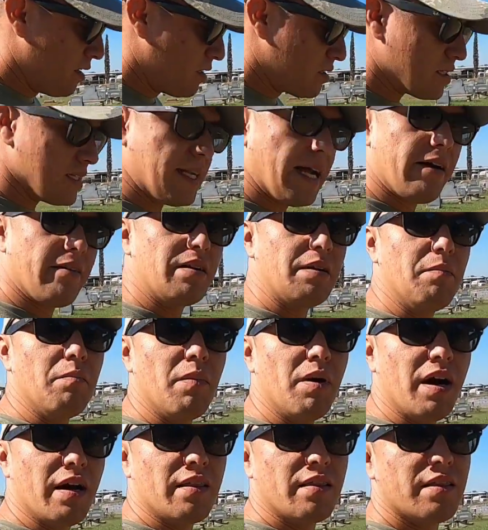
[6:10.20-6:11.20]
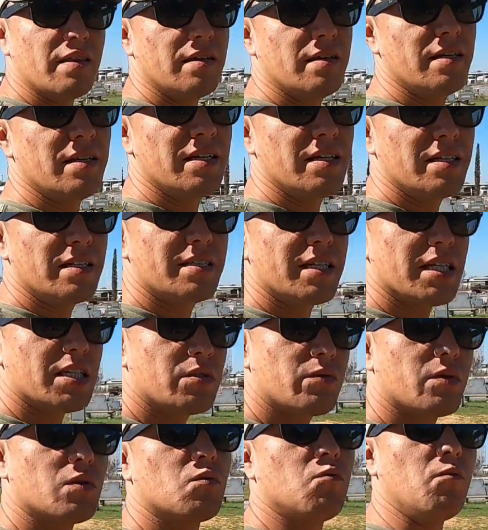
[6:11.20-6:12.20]
So now in a month,
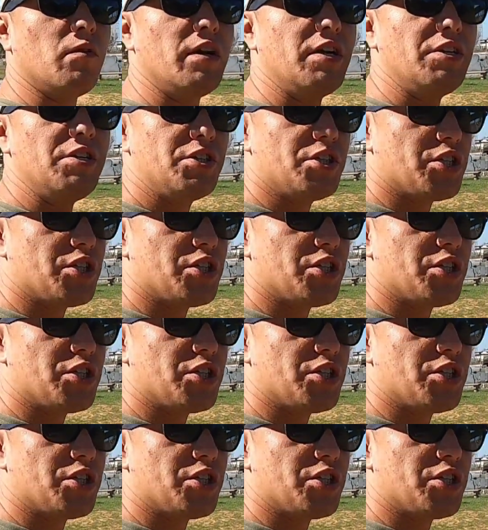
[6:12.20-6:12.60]
just with one